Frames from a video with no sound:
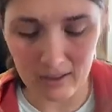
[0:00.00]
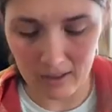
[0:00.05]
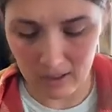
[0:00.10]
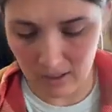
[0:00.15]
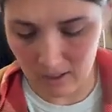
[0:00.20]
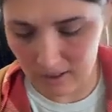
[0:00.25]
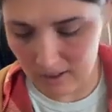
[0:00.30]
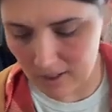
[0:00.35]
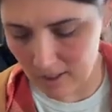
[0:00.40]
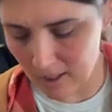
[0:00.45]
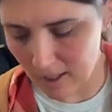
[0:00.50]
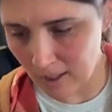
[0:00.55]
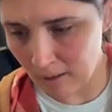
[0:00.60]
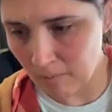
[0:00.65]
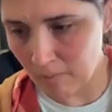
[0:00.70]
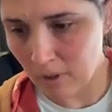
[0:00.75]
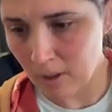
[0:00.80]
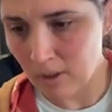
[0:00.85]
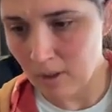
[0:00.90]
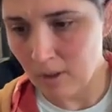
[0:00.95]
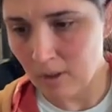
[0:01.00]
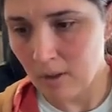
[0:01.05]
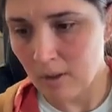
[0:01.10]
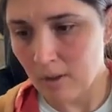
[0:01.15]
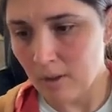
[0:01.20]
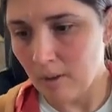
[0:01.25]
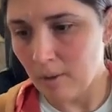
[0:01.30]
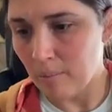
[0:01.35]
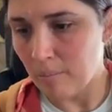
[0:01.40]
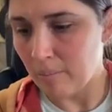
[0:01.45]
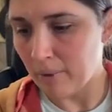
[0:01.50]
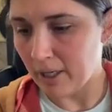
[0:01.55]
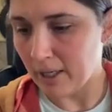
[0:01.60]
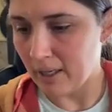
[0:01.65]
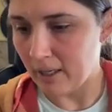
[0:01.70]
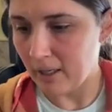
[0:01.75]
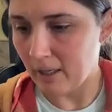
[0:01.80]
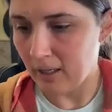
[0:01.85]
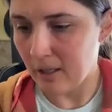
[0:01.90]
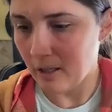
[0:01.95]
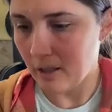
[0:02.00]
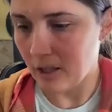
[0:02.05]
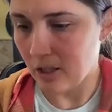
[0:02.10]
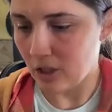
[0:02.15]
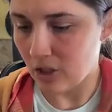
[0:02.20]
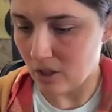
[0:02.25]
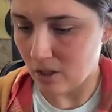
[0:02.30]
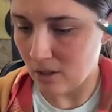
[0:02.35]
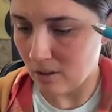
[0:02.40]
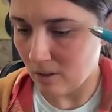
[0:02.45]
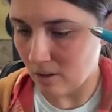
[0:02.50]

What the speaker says: I think is the name. But the